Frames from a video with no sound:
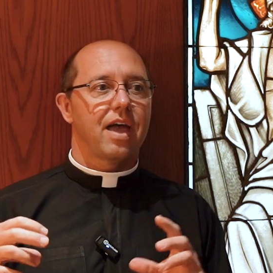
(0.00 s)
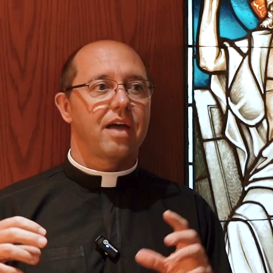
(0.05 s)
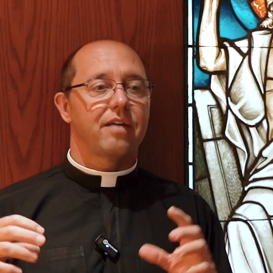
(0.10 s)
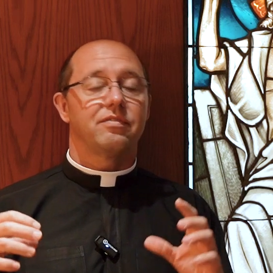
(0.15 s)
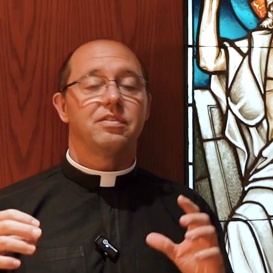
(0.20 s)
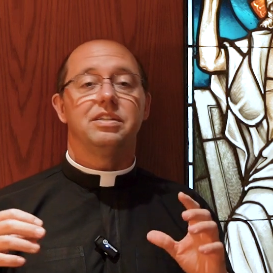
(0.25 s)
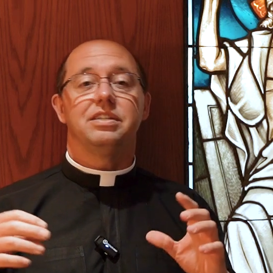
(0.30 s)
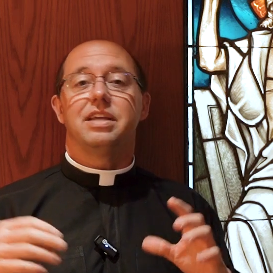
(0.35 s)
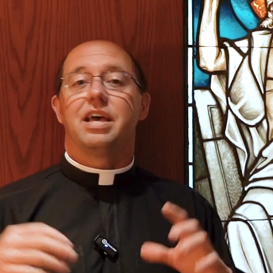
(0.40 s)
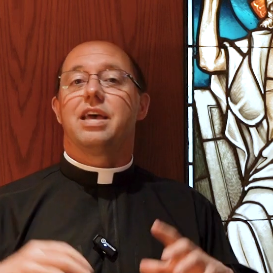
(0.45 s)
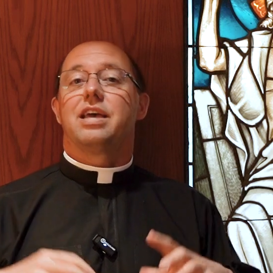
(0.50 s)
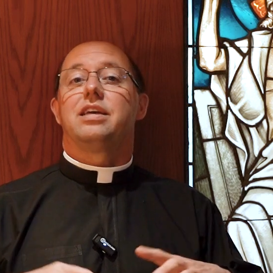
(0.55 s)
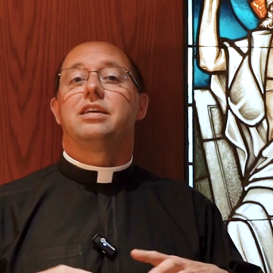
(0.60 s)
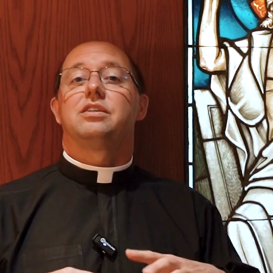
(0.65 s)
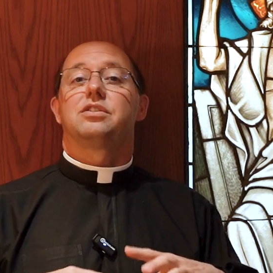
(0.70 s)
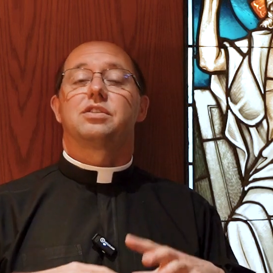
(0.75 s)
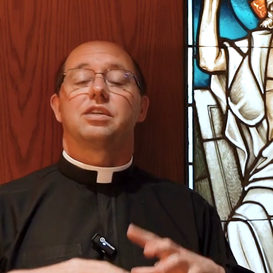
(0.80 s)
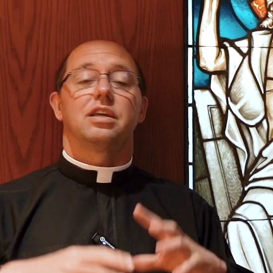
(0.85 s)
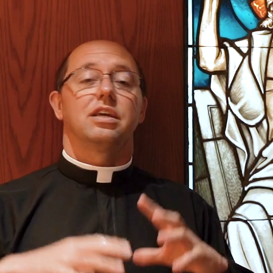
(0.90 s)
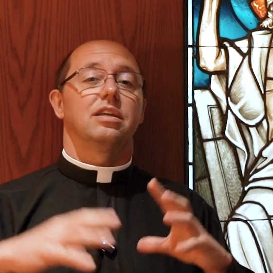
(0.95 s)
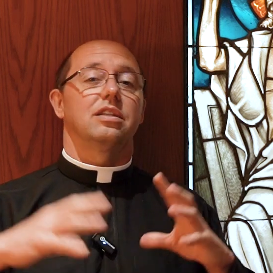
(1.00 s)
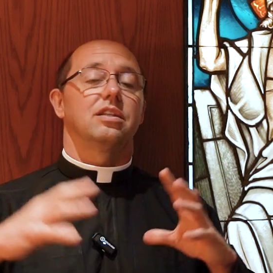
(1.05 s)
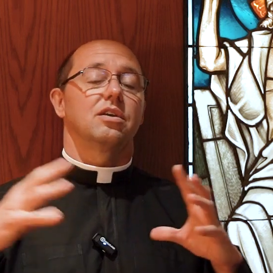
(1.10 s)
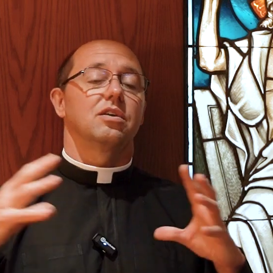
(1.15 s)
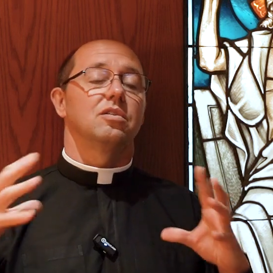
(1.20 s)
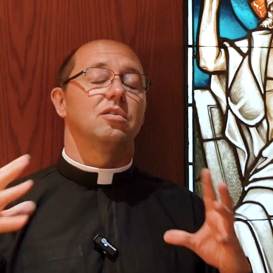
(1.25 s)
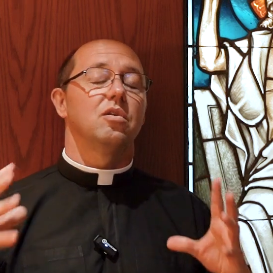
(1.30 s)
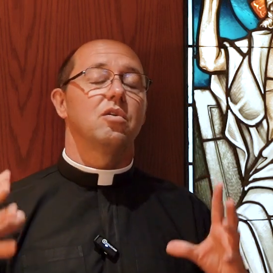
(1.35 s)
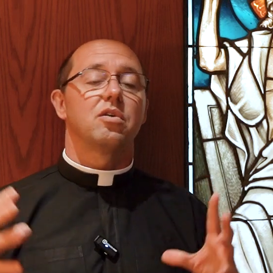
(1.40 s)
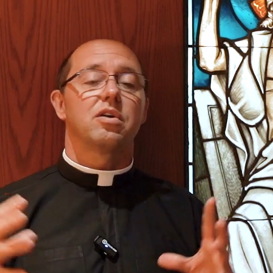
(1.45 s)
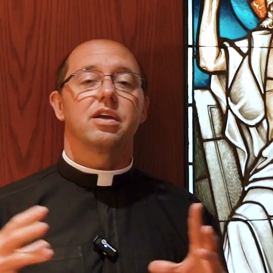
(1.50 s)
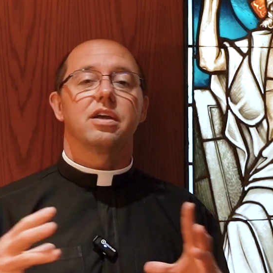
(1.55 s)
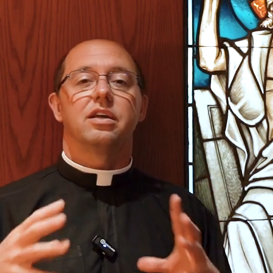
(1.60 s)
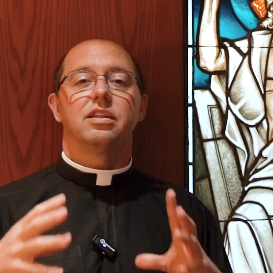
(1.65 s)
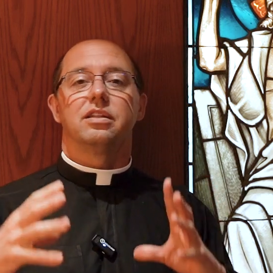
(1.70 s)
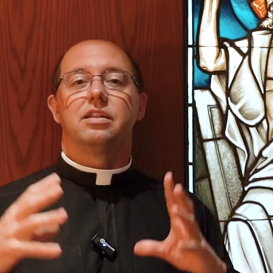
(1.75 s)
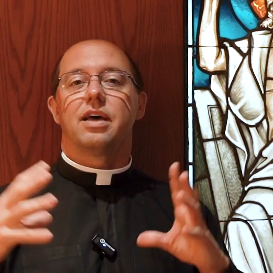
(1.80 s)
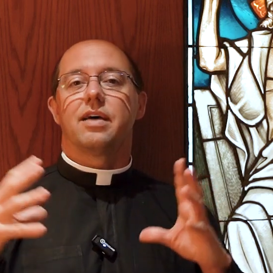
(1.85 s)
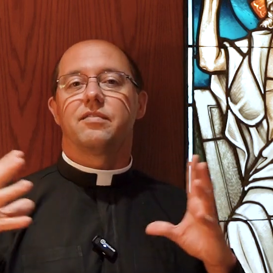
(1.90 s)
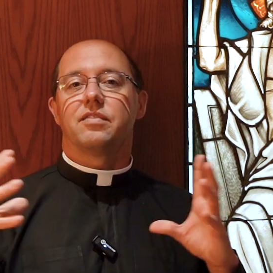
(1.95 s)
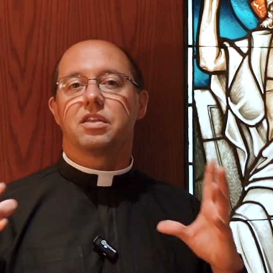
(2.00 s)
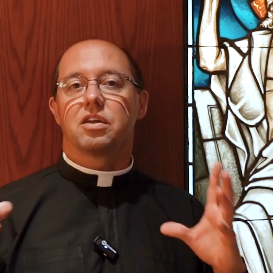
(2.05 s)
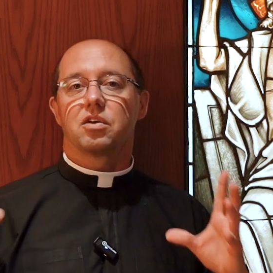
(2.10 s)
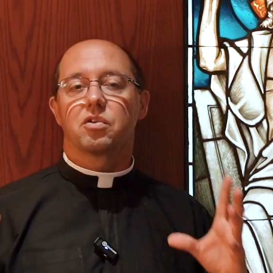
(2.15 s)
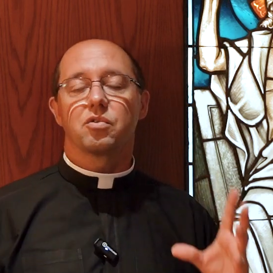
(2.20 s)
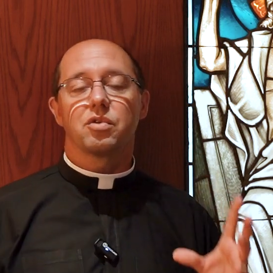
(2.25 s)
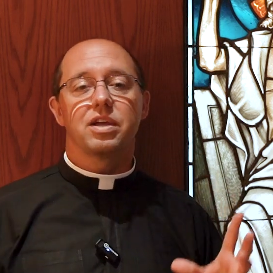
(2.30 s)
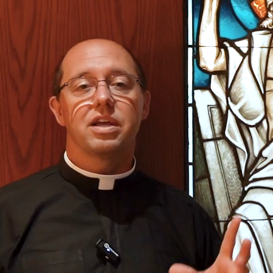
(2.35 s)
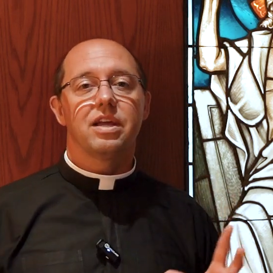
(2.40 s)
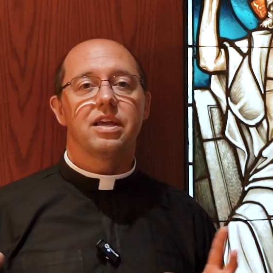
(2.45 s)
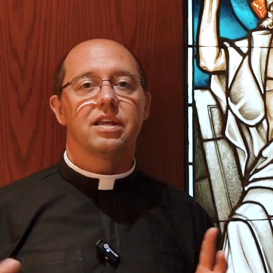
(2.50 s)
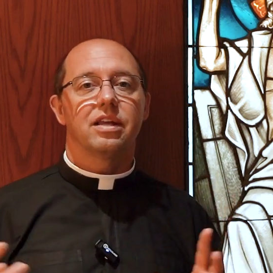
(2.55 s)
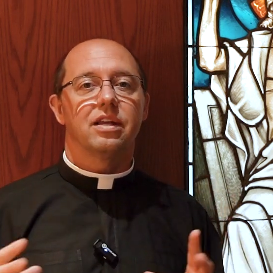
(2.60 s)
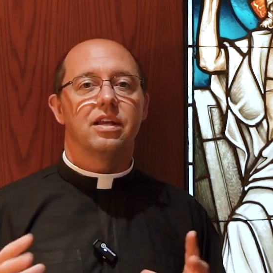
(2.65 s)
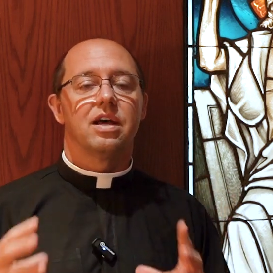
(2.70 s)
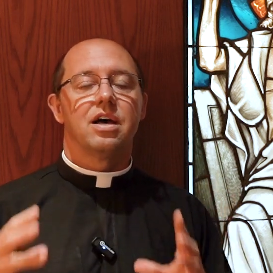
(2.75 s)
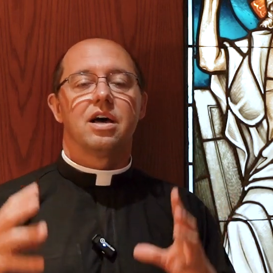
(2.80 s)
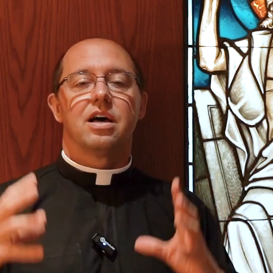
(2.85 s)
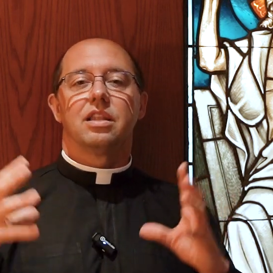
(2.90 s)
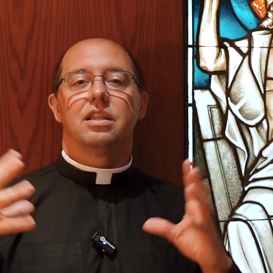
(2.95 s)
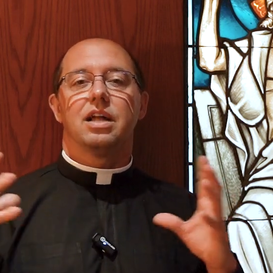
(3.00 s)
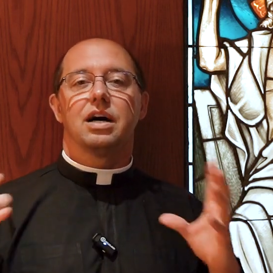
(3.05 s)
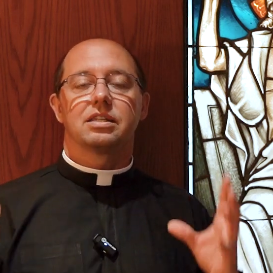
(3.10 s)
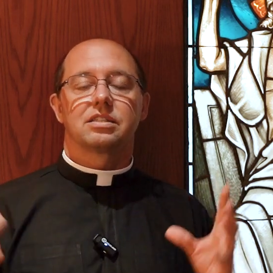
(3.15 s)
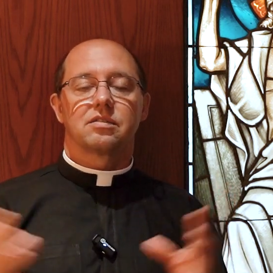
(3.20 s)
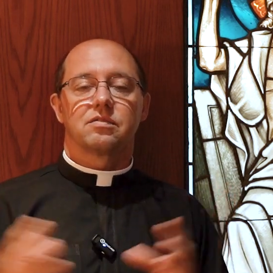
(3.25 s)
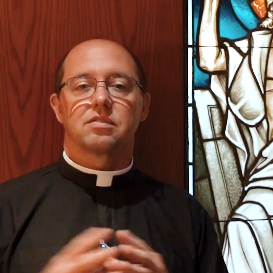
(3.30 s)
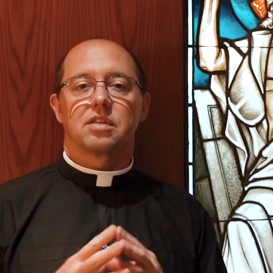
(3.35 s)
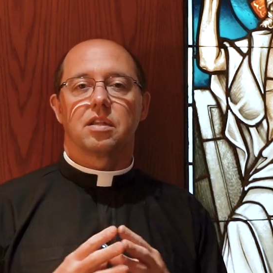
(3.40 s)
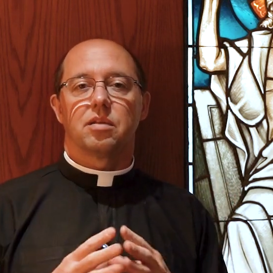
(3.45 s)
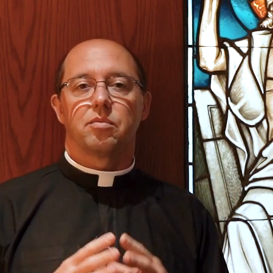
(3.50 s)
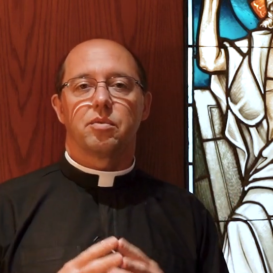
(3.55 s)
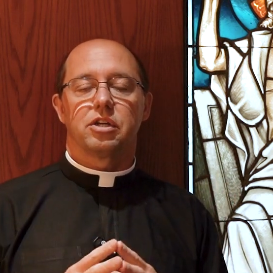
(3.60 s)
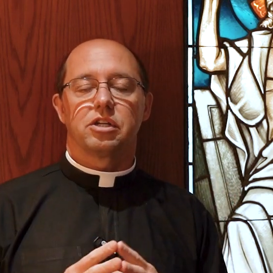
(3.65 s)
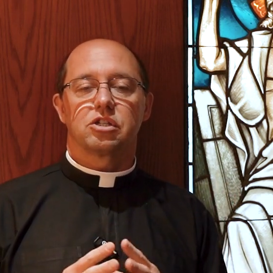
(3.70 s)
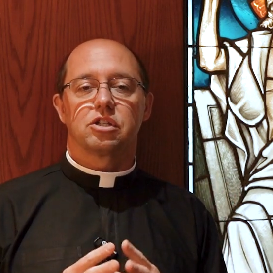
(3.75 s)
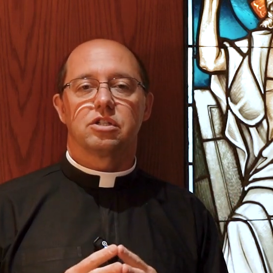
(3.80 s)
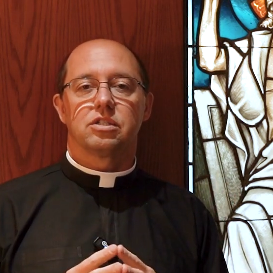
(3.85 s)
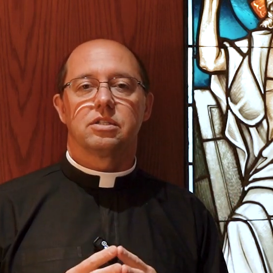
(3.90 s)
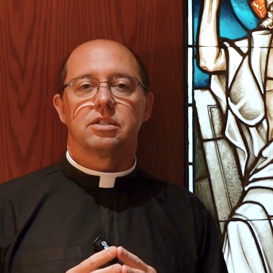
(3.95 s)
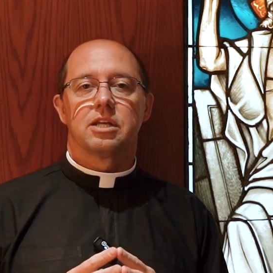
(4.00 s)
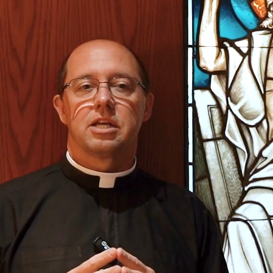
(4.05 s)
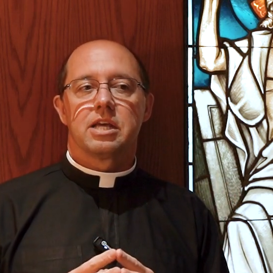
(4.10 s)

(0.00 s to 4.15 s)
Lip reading: every day singing the glory and having the creed and lots of celebration.